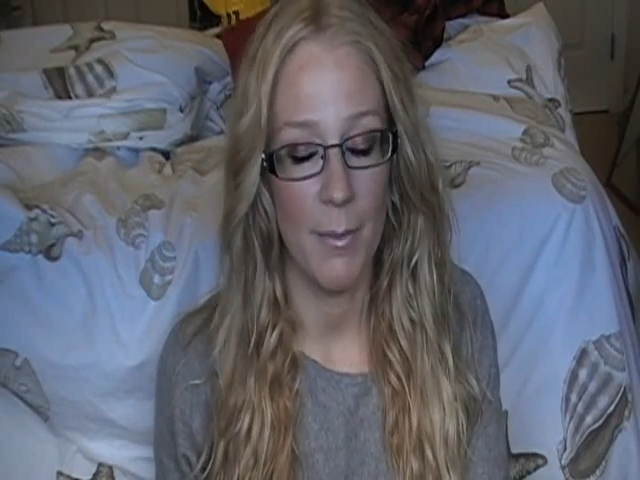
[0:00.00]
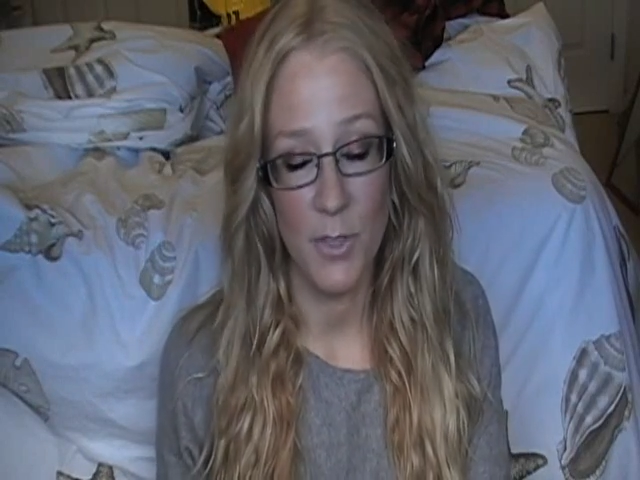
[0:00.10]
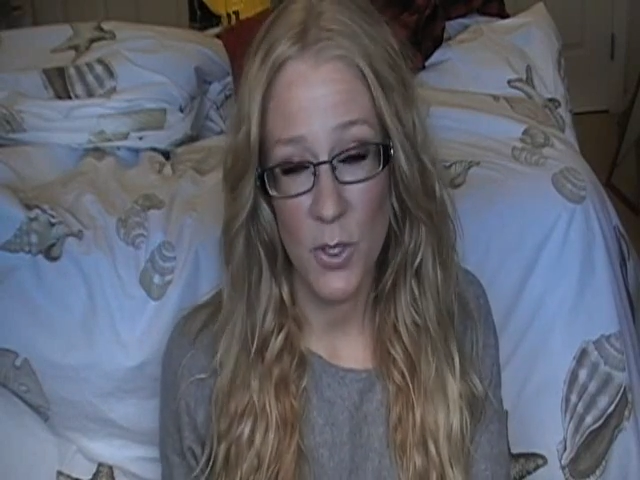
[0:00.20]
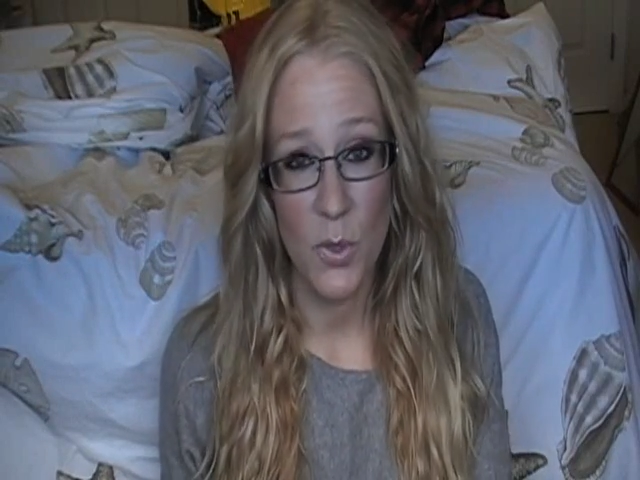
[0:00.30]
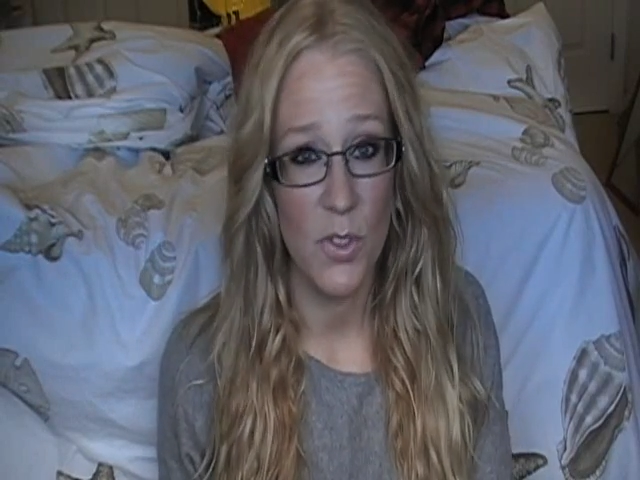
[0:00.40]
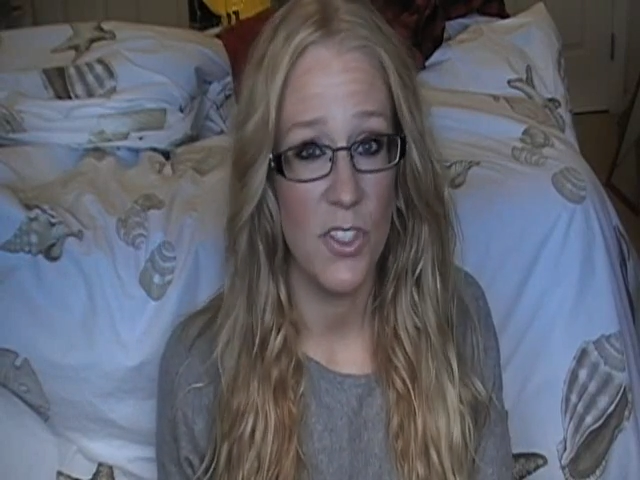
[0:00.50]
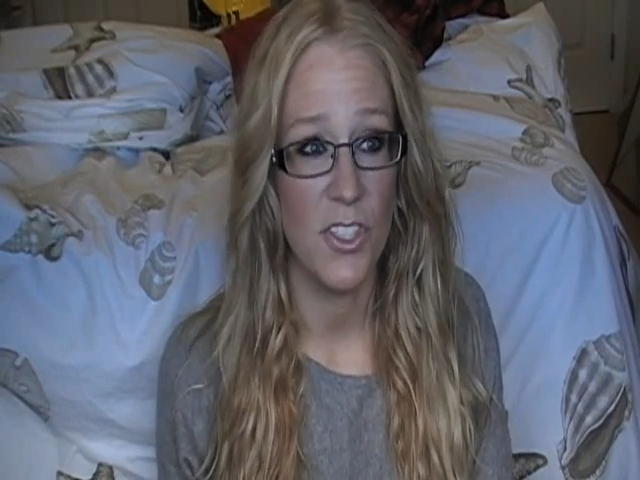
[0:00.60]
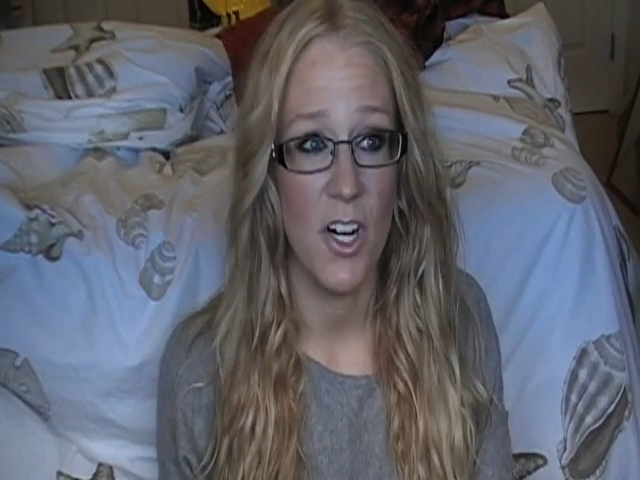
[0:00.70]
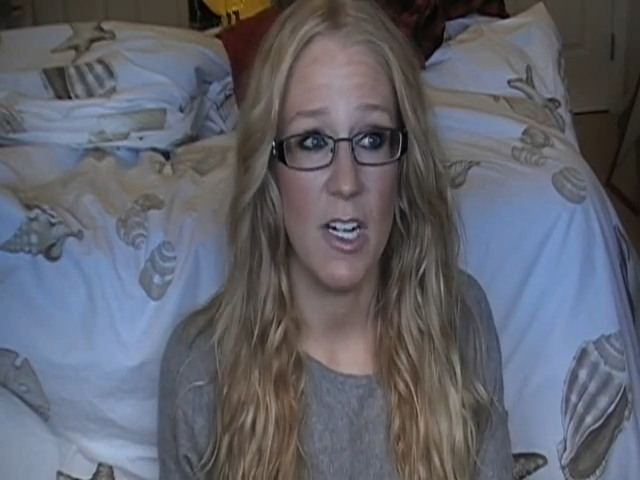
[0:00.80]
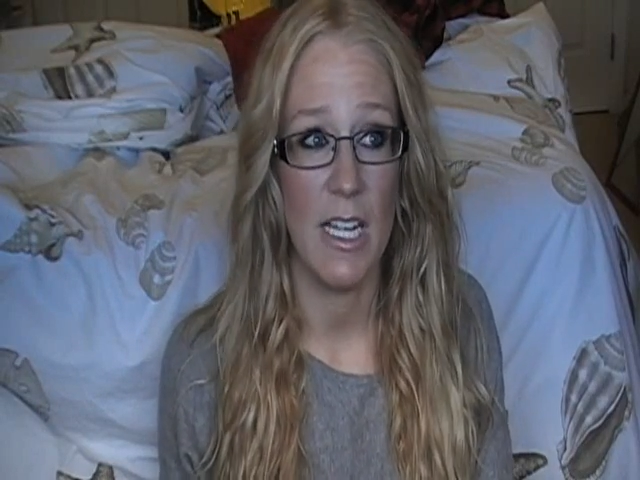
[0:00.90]
school
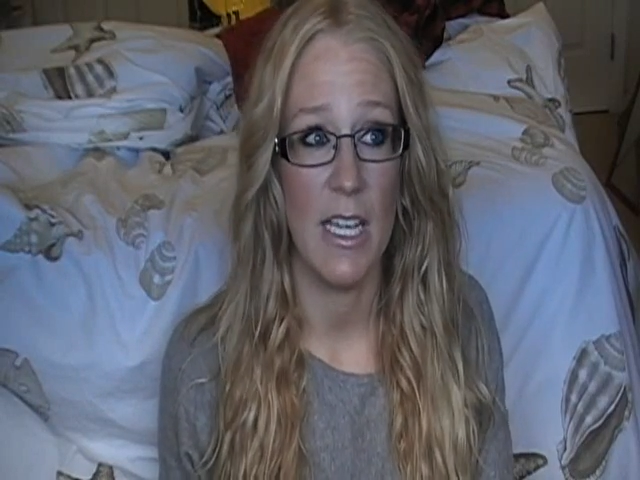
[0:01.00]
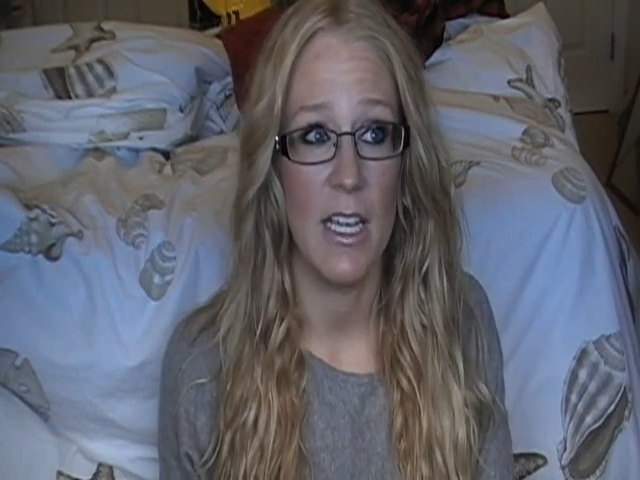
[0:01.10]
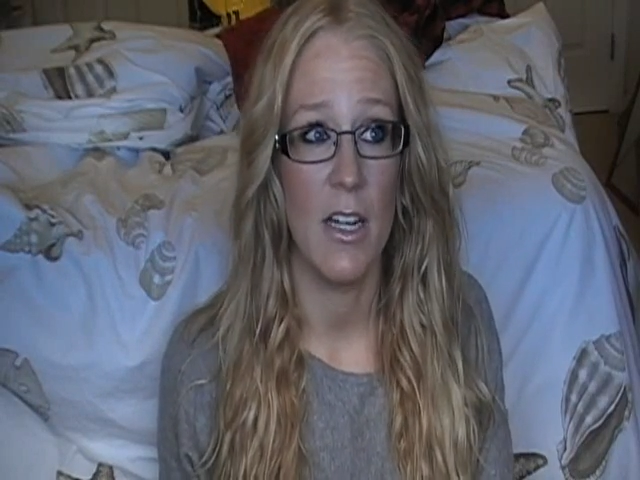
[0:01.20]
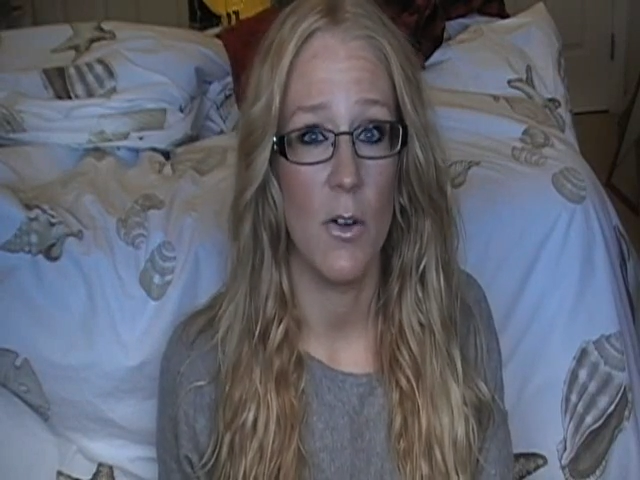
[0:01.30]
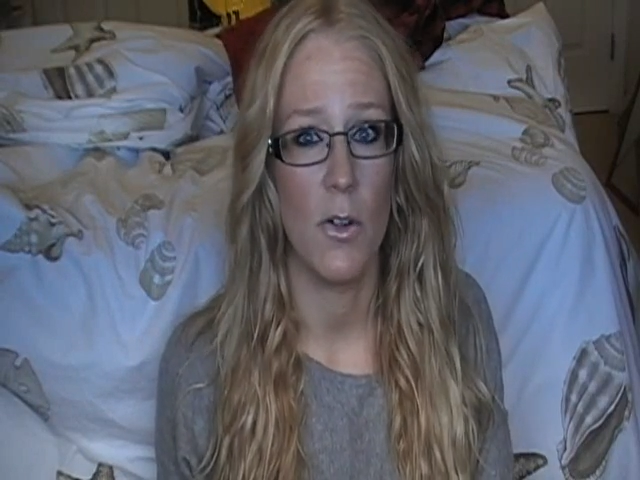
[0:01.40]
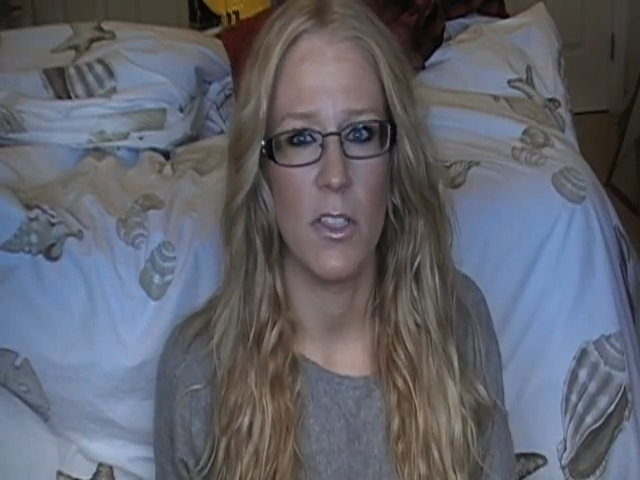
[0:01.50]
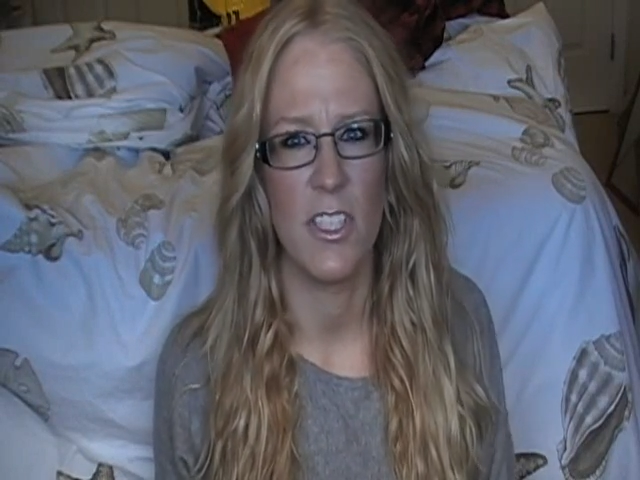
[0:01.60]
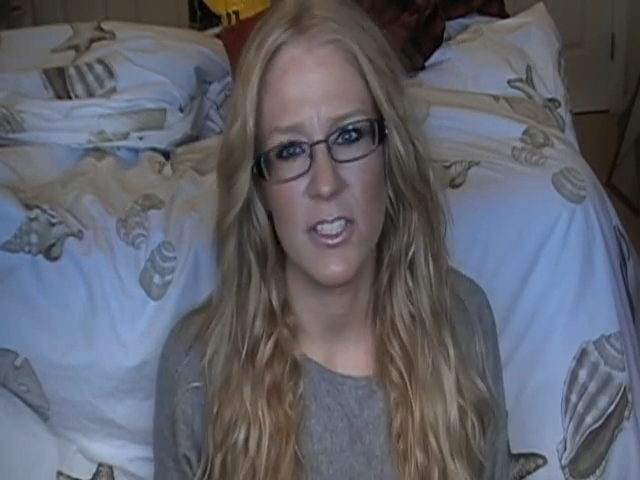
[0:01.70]
started or